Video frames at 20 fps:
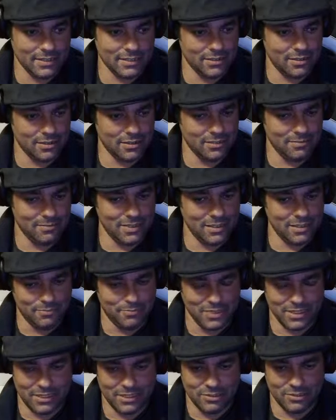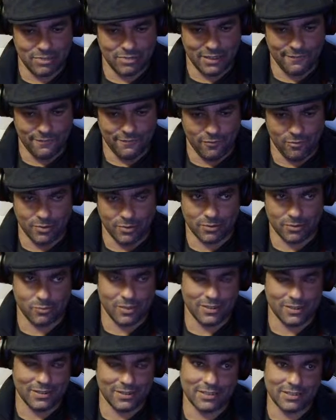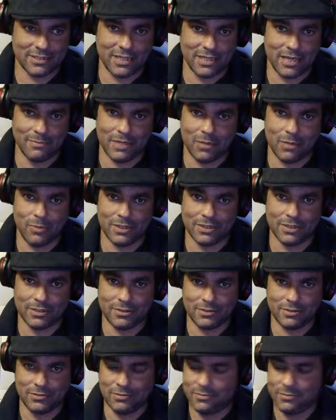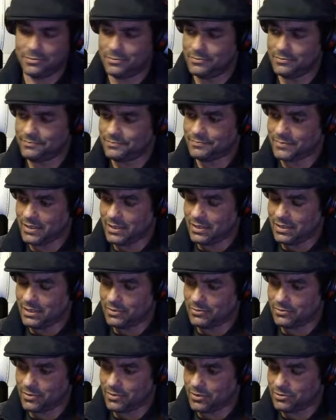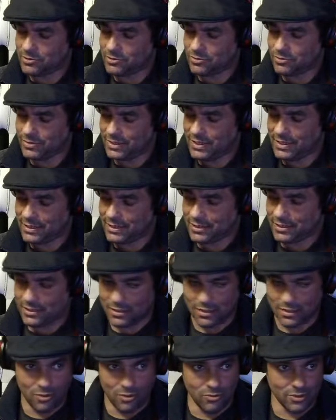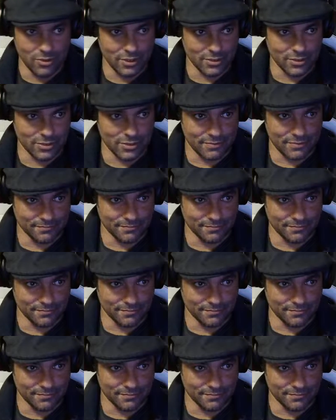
gonna be a pretty straightforward one. This time I want to do rotary encoders.